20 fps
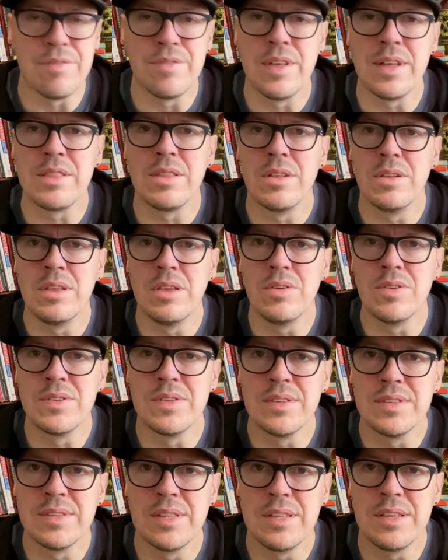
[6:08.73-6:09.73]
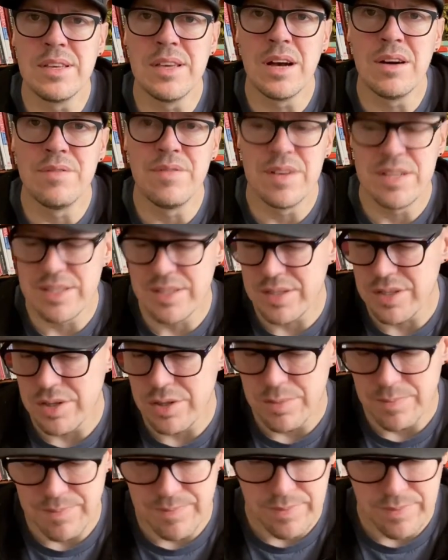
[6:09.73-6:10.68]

that the Newtons and the Yaffas do.